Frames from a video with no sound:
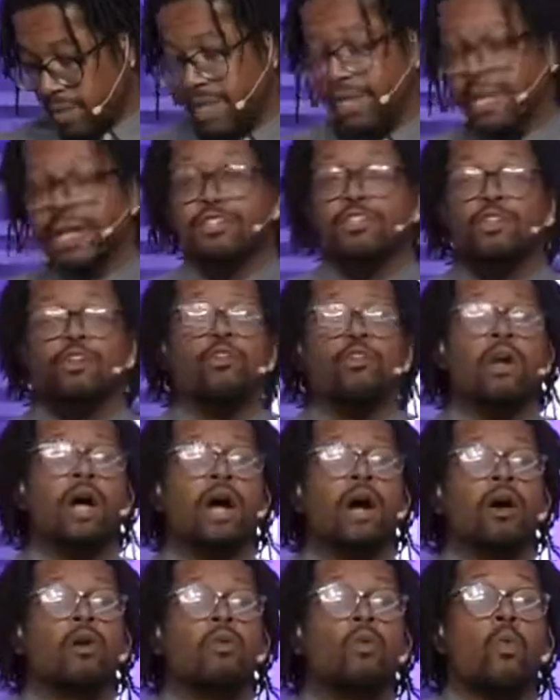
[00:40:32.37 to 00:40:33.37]
And as the
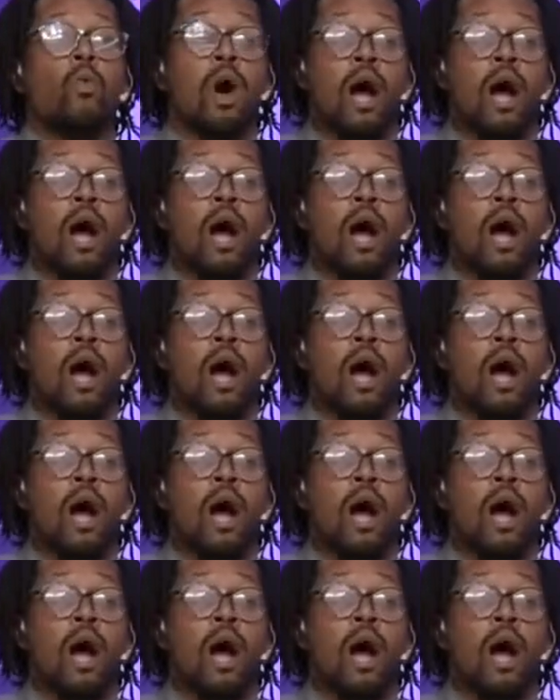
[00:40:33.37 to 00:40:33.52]
crowd